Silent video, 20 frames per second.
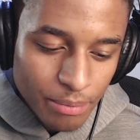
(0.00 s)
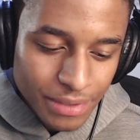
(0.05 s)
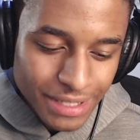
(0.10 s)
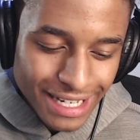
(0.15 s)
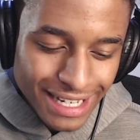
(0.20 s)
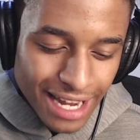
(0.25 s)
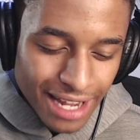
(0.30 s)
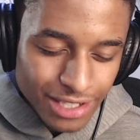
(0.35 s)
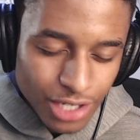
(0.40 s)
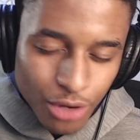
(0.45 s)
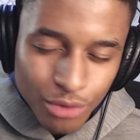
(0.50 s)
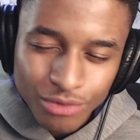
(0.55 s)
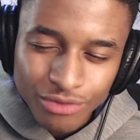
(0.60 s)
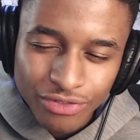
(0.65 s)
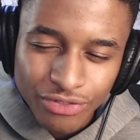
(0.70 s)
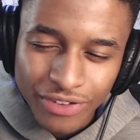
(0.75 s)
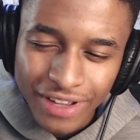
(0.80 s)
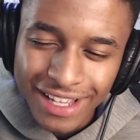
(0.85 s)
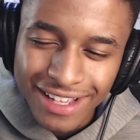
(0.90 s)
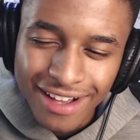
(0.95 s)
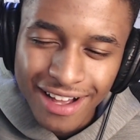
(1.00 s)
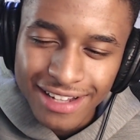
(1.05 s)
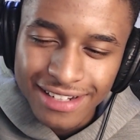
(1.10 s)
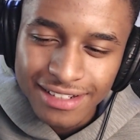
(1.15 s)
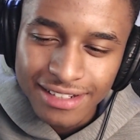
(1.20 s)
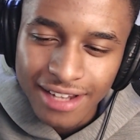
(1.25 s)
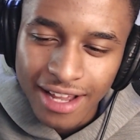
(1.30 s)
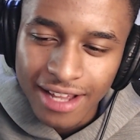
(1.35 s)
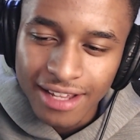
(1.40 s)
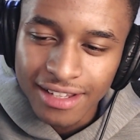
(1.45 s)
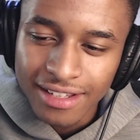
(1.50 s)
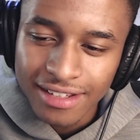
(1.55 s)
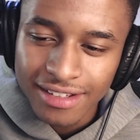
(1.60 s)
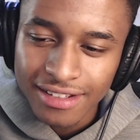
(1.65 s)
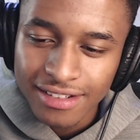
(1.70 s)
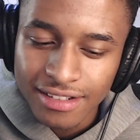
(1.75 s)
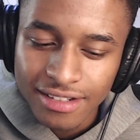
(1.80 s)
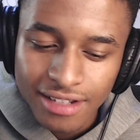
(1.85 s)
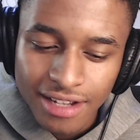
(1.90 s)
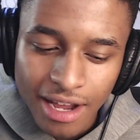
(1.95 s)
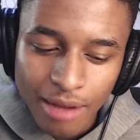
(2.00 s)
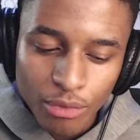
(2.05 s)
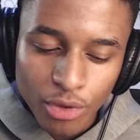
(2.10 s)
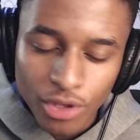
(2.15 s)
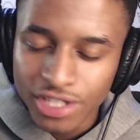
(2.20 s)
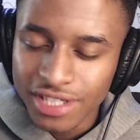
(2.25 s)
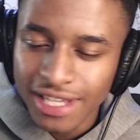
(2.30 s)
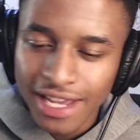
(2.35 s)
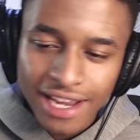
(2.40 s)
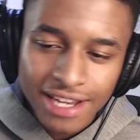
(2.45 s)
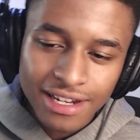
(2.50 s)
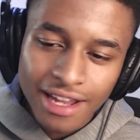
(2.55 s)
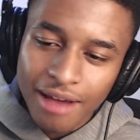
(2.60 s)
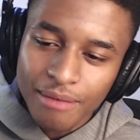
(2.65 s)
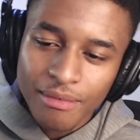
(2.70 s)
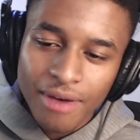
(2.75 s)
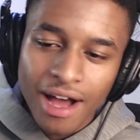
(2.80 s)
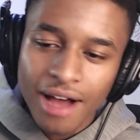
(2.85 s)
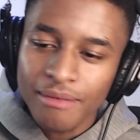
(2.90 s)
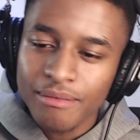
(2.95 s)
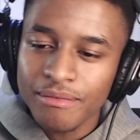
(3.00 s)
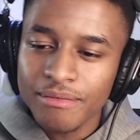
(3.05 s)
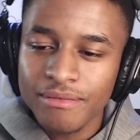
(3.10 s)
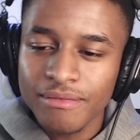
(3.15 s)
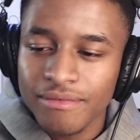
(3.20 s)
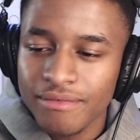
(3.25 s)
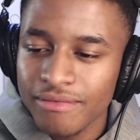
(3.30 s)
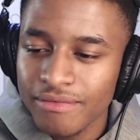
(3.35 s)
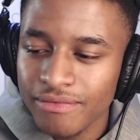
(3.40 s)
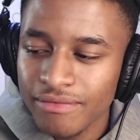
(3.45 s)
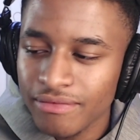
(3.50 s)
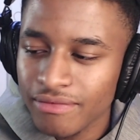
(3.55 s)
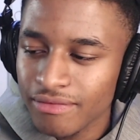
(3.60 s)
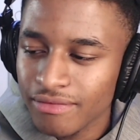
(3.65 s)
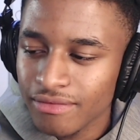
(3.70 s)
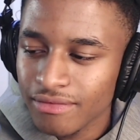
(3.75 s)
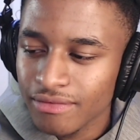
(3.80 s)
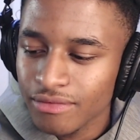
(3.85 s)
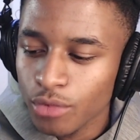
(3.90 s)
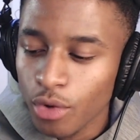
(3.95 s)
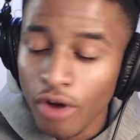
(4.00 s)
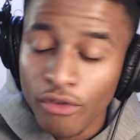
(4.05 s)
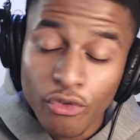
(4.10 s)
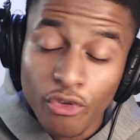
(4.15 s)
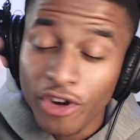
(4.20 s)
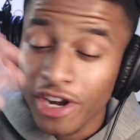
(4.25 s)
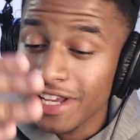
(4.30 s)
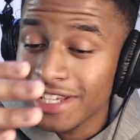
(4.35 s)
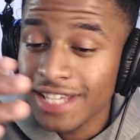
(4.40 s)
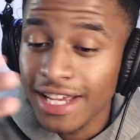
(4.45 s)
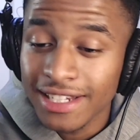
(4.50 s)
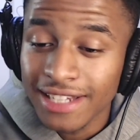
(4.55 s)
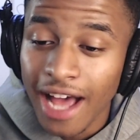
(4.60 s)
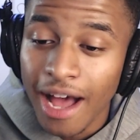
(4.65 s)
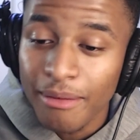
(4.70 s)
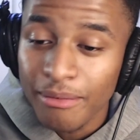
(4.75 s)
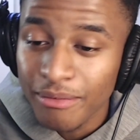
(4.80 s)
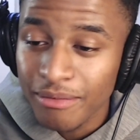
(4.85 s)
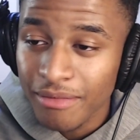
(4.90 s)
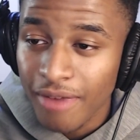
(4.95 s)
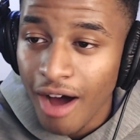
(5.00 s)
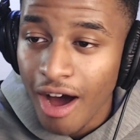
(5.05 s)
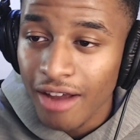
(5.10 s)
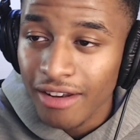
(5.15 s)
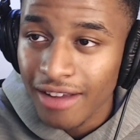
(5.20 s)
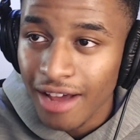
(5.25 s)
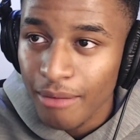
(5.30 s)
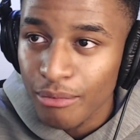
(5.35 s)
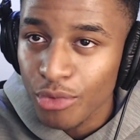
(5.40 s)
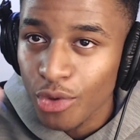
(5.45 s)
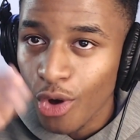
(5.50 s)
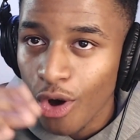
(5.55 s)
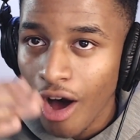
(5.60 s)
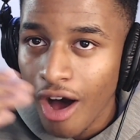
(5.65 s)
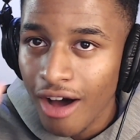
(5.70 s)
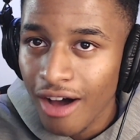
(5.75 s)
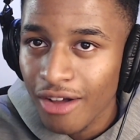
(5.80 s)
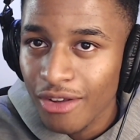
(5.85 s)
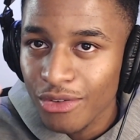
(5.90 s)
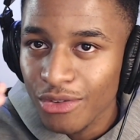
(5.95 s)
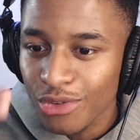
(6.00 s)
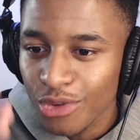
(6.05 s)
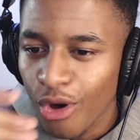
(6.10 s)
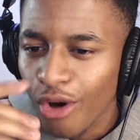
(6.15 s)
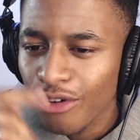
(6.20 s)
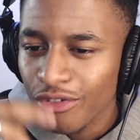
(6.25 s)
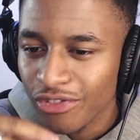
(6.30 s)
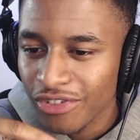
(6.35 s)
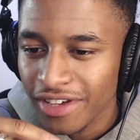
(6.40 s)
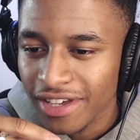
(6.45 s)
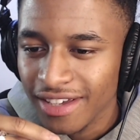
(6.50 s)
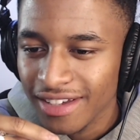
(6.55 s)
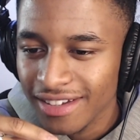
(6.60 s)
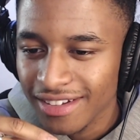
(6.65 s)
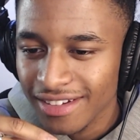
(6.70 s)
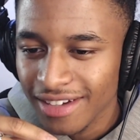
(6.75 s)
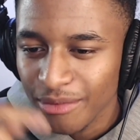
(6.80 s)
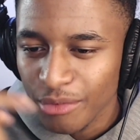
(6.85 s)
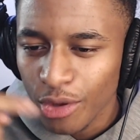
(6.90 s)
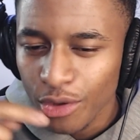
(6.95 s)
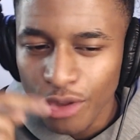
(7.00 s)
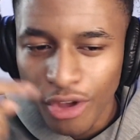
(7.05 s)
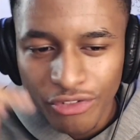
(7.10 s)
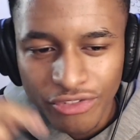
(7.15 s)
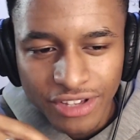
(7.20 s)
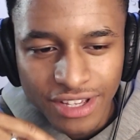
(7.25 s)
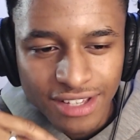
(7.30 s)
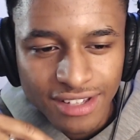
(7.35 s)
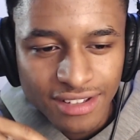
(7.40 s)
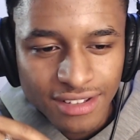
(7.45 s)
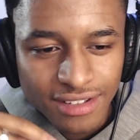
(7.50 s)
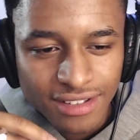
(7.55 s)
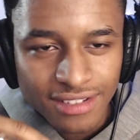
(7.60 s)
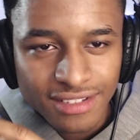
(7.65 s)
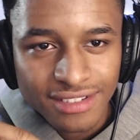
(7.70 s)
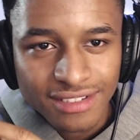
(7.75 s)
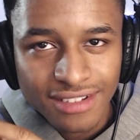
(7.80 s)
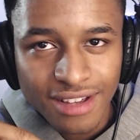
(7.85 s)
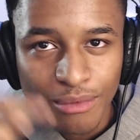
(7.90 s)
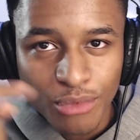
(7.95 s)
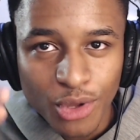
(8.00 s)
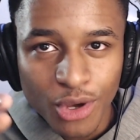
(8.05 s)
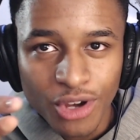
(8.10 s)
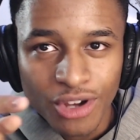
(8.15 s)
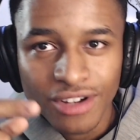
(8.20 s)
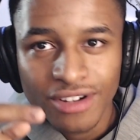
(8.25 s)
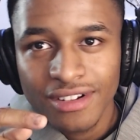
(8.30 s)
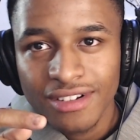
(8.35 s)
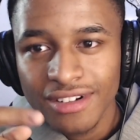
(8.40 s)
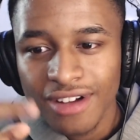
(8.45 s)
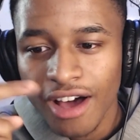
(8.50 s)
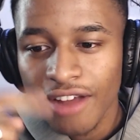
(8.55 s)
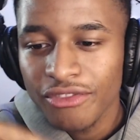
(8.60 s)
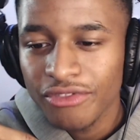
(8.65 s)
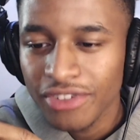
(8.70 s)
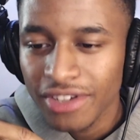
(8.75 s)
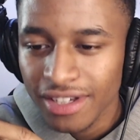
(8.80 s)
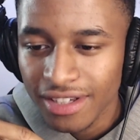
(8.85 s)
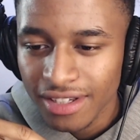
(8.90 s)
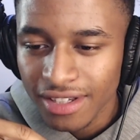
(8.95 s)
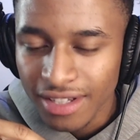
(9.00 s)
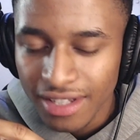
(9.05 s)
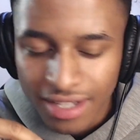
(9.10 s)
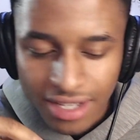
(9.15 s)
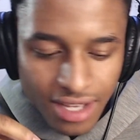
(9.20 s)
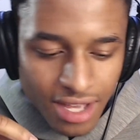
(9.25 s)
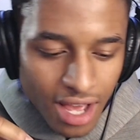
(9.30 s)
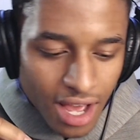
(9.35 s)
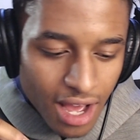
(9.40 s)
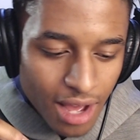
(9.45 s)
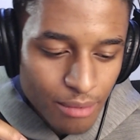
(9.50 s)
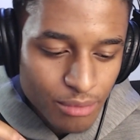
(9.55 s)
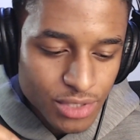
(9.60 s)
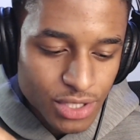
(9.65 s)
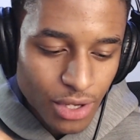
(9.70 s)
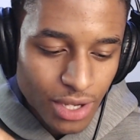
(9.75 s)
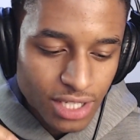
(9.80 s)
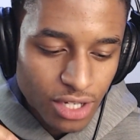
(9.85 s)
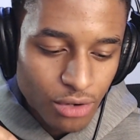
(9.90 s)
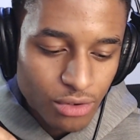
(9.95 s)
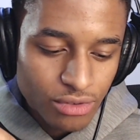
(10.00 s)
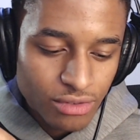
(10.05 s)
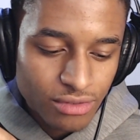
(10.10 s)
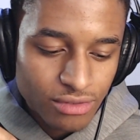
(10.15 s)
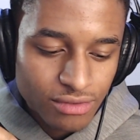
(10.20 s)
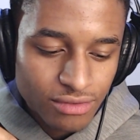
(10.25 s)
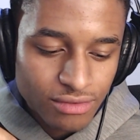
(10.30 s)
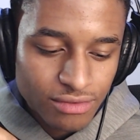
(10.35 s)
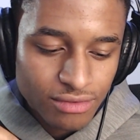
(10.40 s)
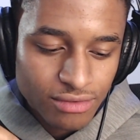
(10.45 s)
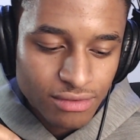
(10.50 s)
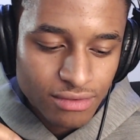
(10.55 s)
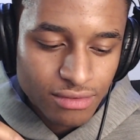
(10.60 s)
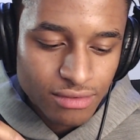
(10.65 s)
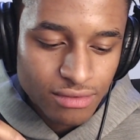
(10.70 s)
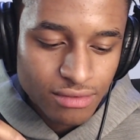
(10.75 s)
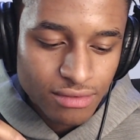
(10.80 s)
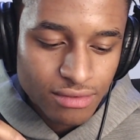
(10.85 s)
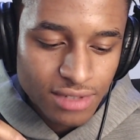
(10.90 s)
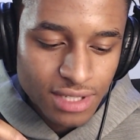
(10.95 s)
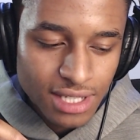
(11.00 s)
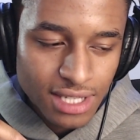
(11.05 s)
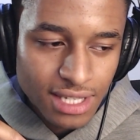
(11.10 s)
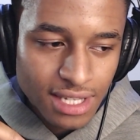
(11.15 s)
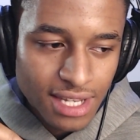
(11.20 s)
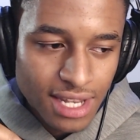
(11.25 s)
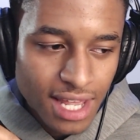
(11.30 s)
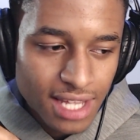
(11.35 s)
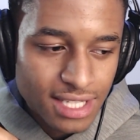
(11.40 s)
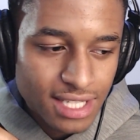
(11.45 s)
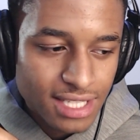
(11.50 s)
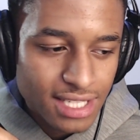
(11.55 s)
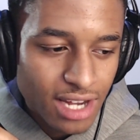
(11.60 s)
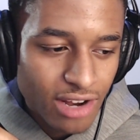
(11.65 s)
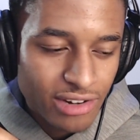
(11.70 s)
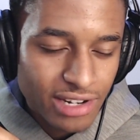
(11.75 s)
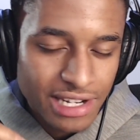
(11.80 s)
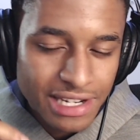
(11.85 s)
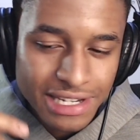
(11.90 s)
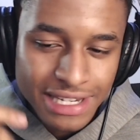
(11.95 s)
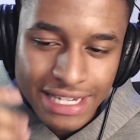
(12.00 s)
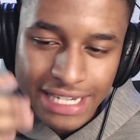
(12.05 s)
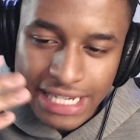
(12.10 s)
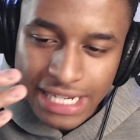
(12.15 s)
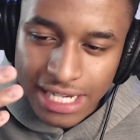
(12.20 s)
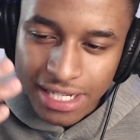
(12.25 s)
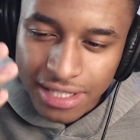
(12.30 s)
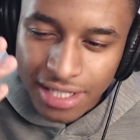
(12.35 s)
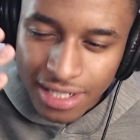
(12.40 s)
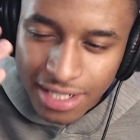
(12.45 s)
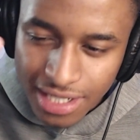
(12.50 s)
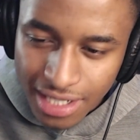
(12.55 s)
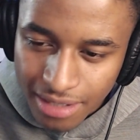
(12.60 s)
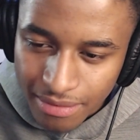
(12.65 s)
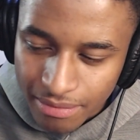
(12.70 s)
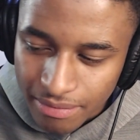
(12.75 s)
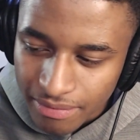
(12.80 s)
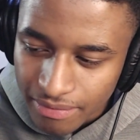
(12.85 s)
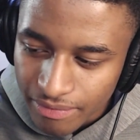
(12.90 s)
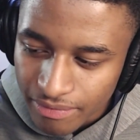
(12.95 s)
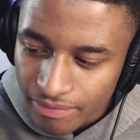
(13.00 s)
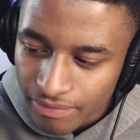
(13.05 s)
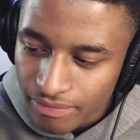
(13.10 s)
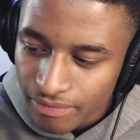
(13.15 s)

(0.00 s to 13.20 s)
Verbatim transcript: But then I don't think I'd like. I'm not saying I'm. I'm. Well, I've already said that I'm. I'm not not fit. I'm not not fit. I'm not. Yeah. Unfit. Um. So I don't necessarily need the gym.